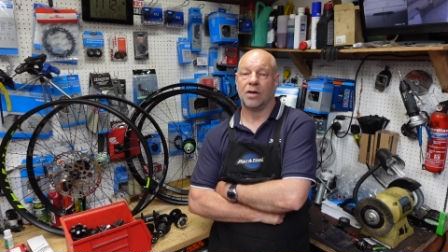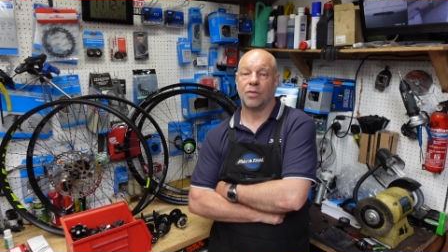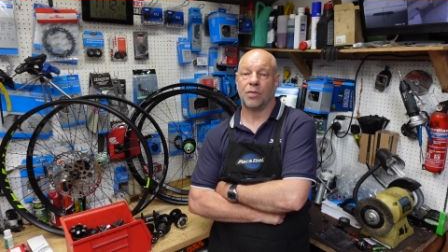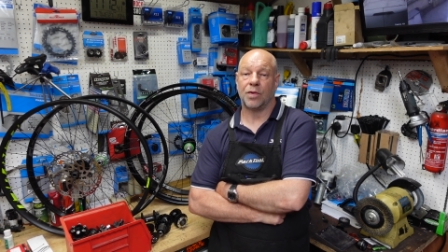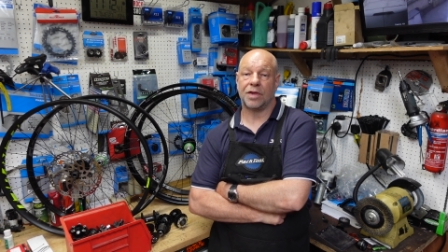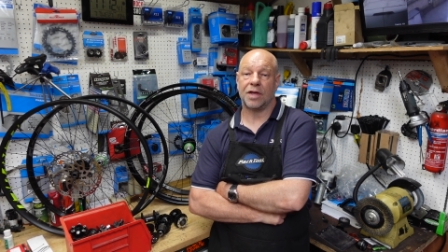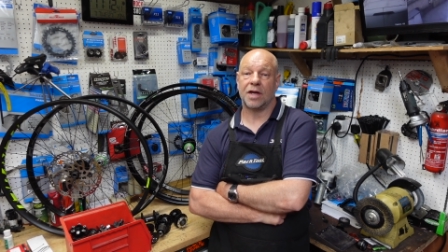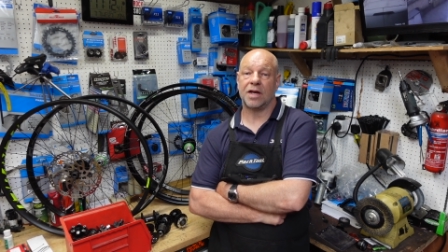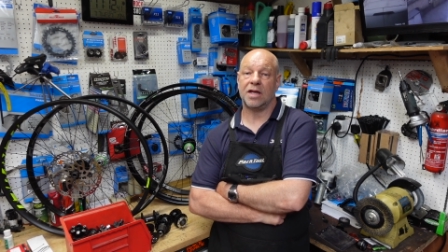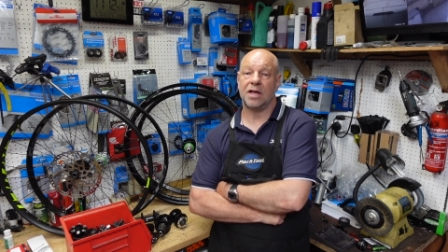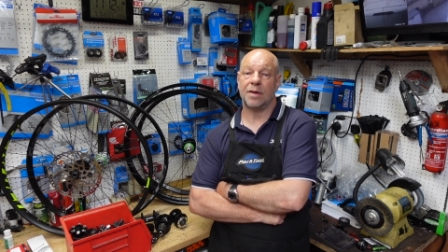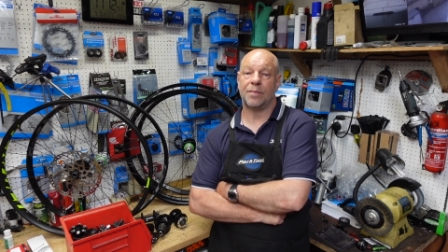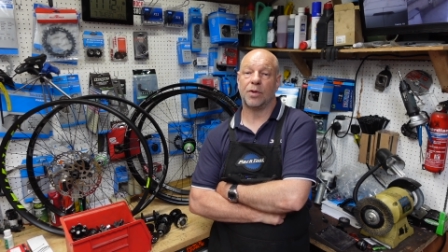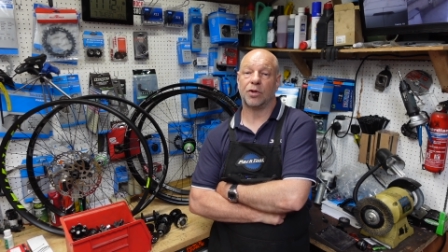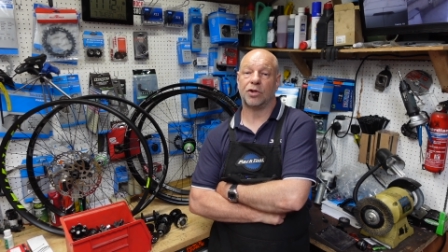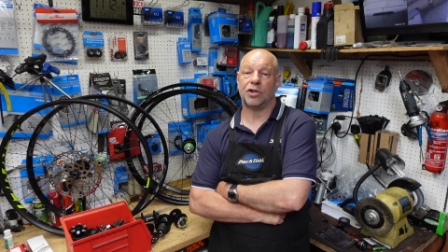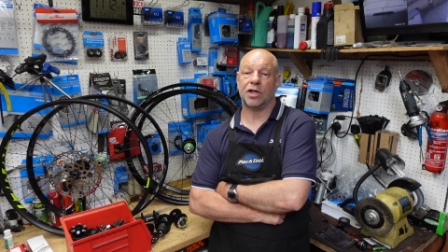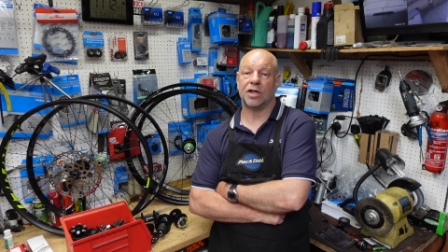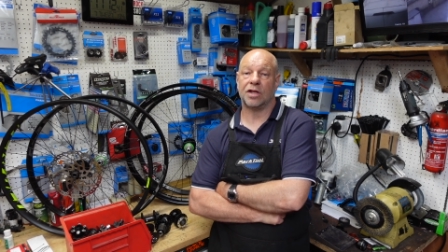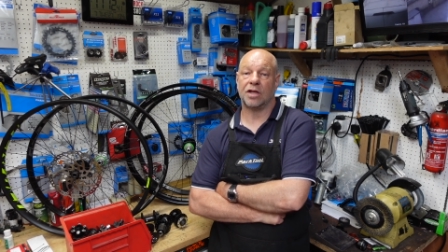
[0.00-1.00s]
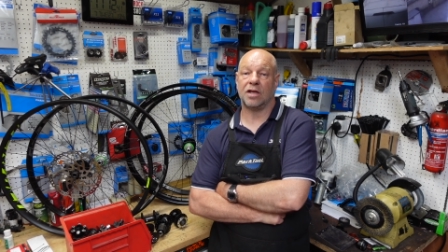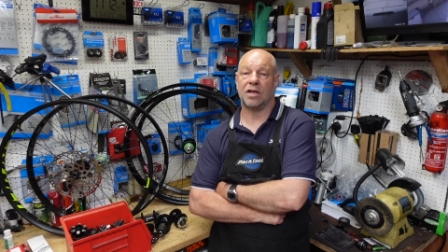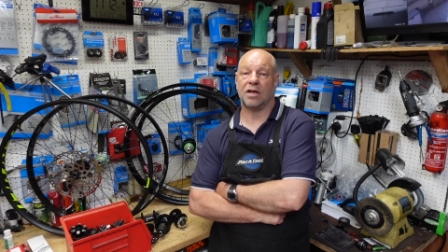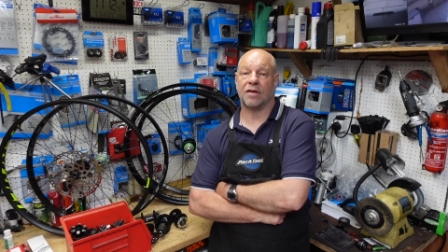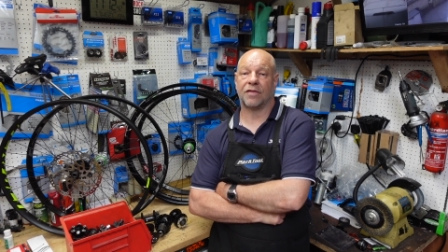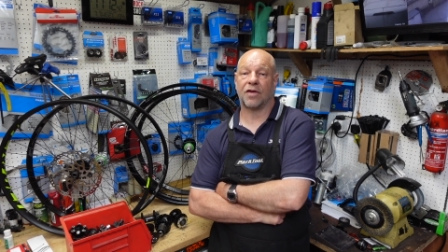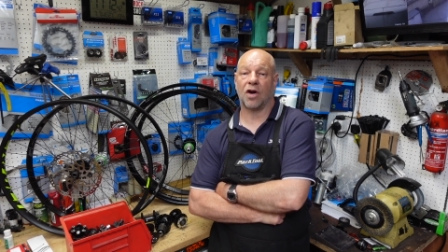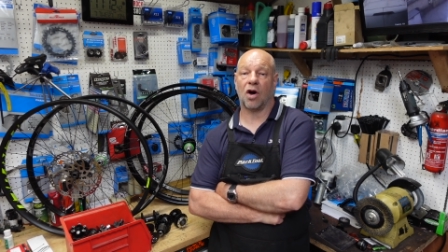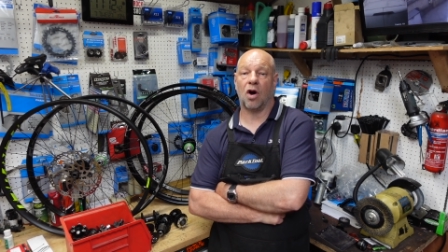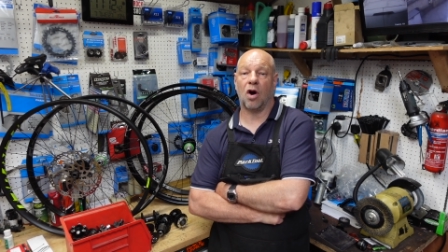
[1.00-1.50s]
within your budget that
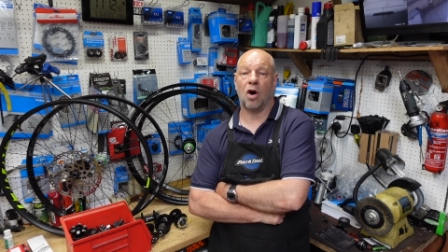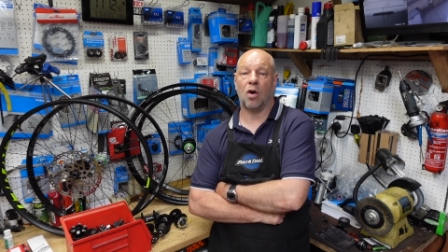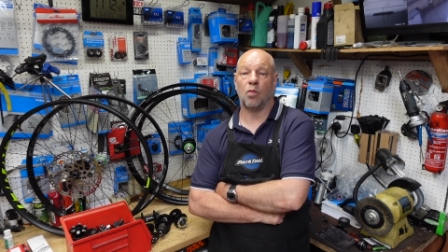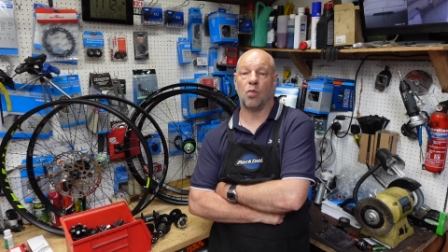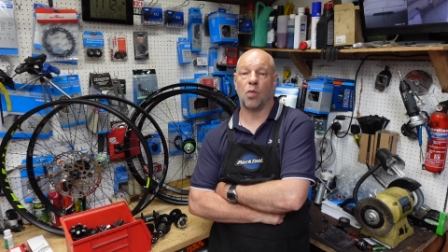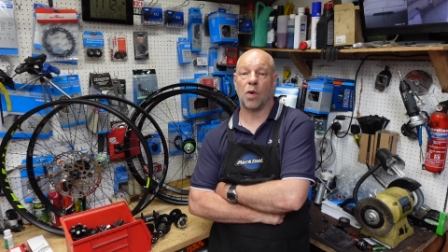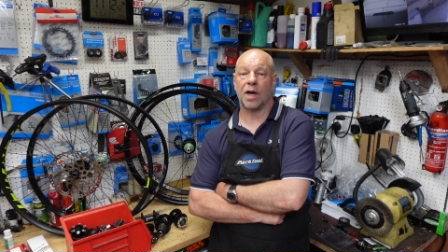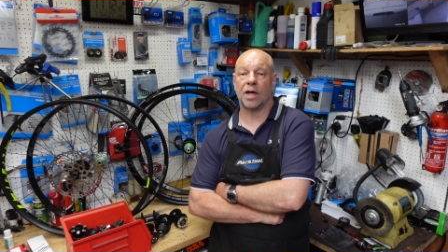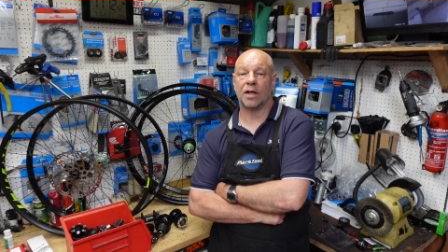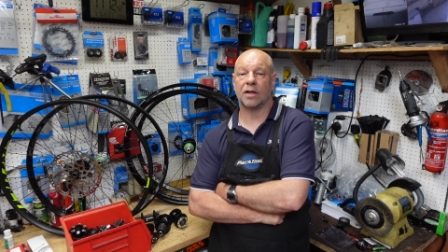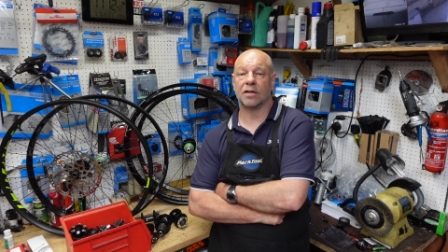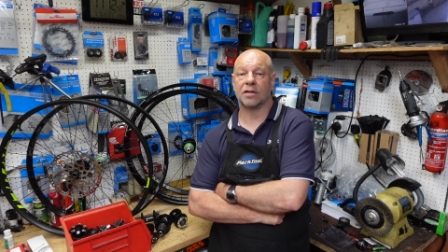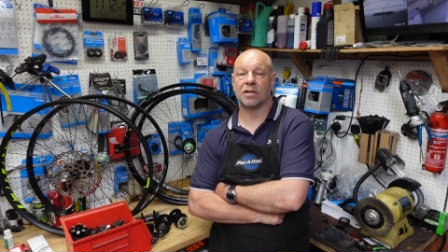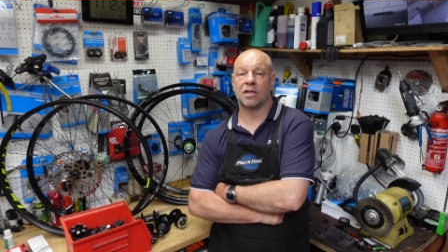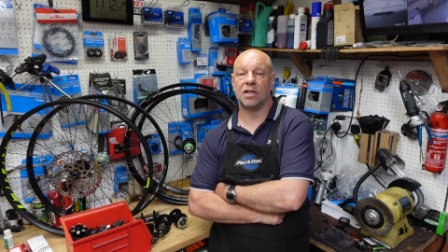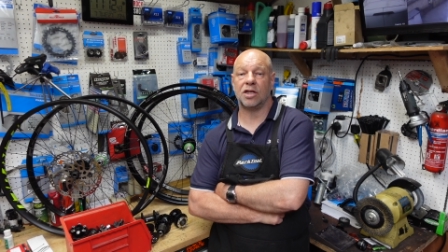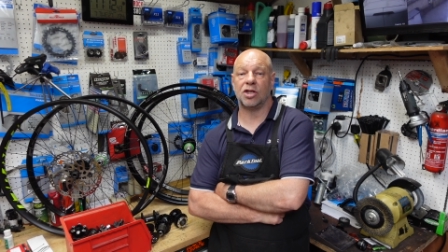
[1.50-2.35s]
you've got on wheels.